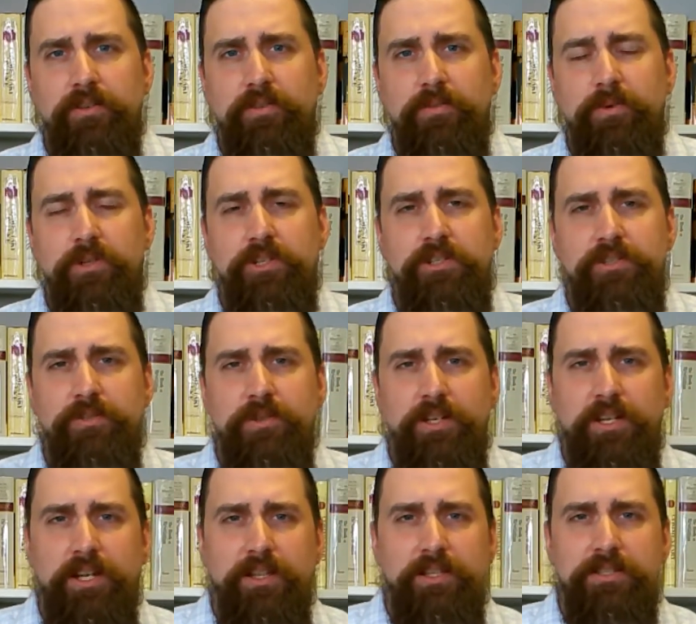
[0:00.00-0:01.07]
We're just going
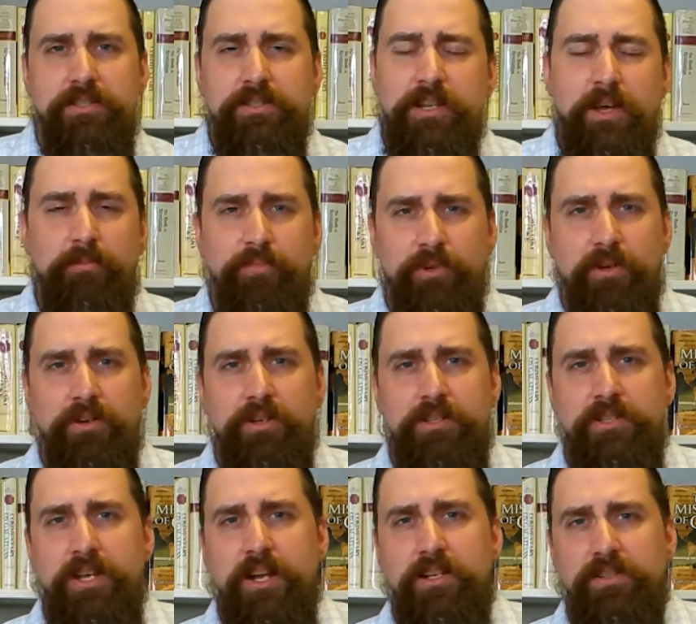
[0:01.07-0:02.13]
to get these temporary
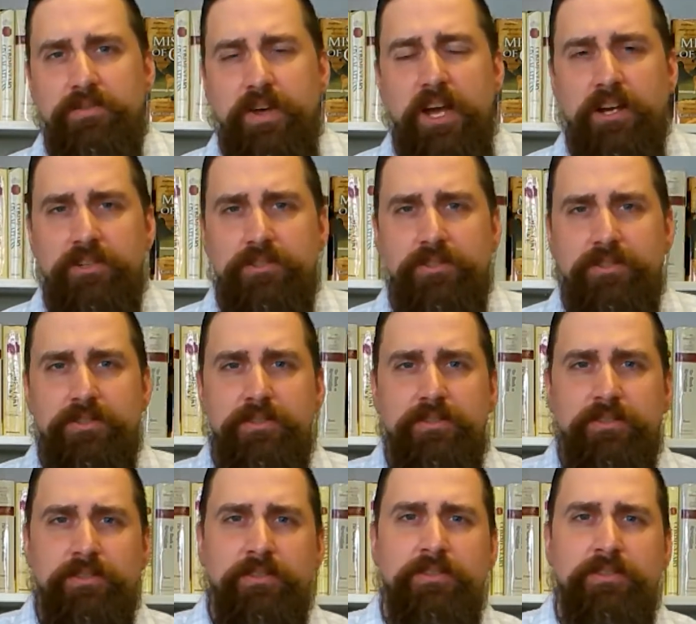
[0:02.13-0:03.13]
satisfactions